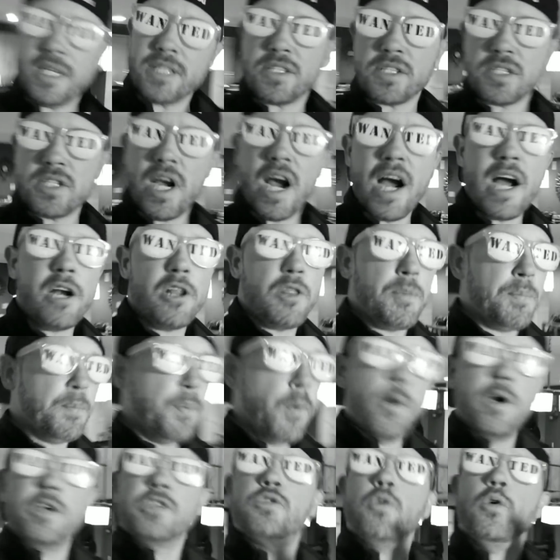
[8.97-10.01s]
but this is kind of the
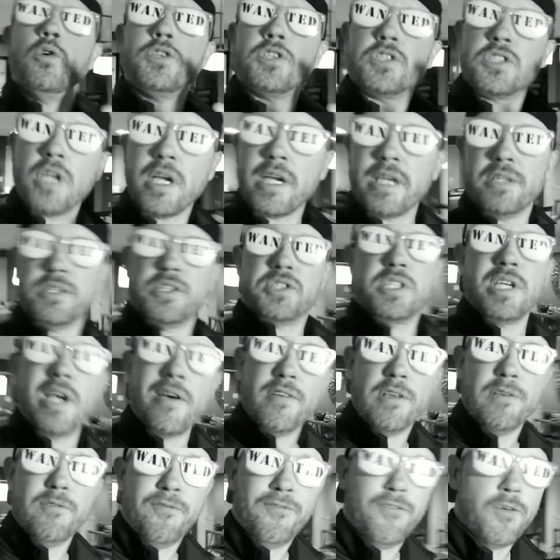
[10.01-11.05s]
point. Georgia Tech is
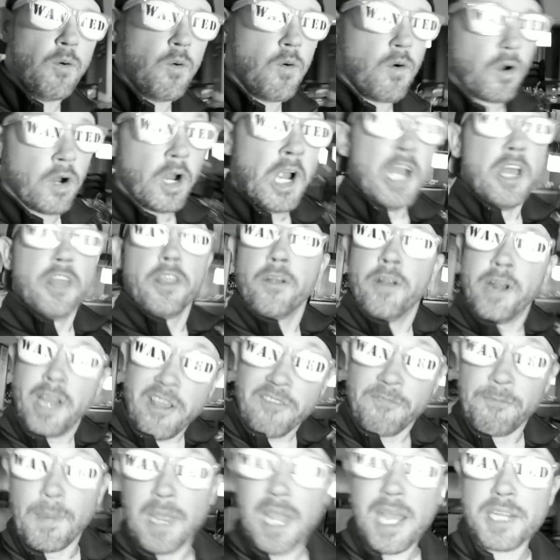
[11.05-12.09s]
seven and four. They're an
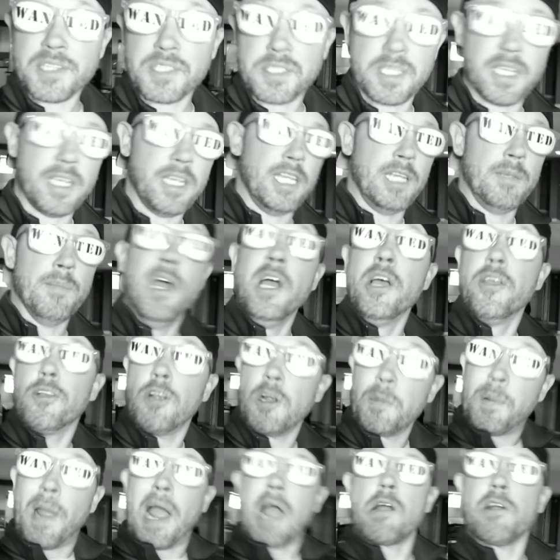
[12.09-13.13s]
F B S team.
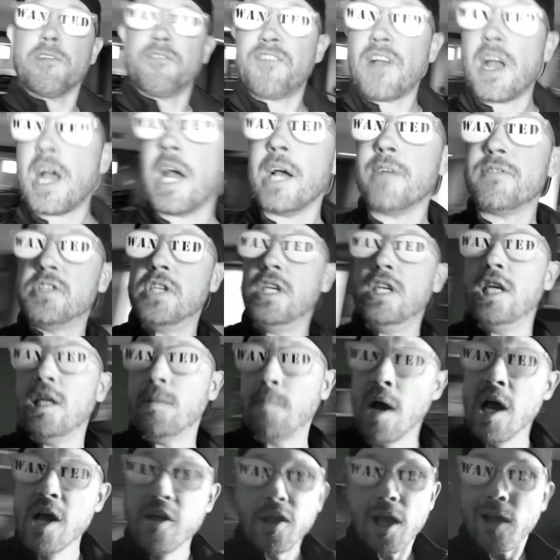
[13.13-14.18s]
They're a Power five
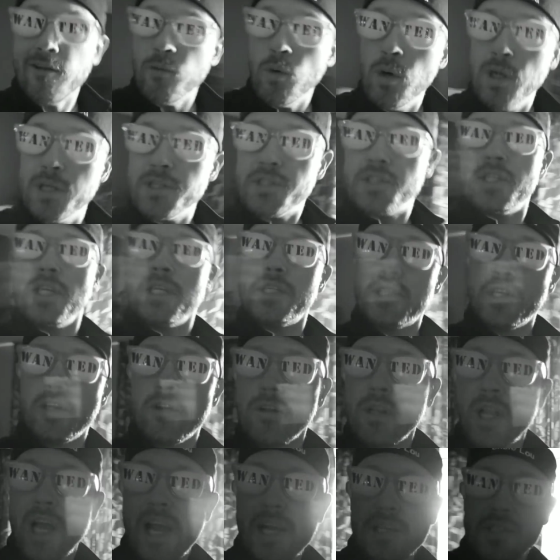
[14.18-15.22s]
team. They've won six of
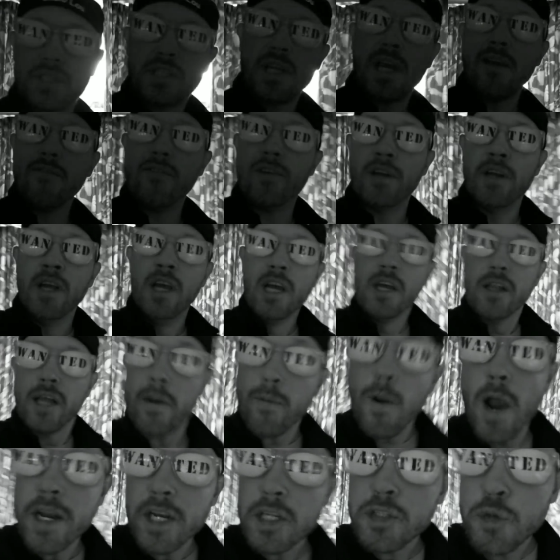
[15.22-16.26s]
their last seven. They
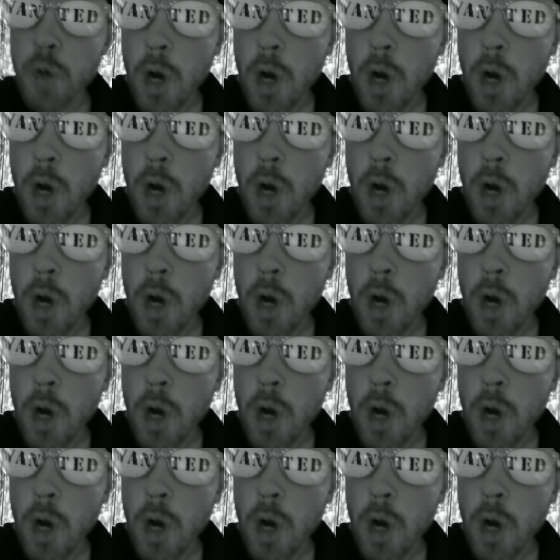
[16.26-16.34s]
run the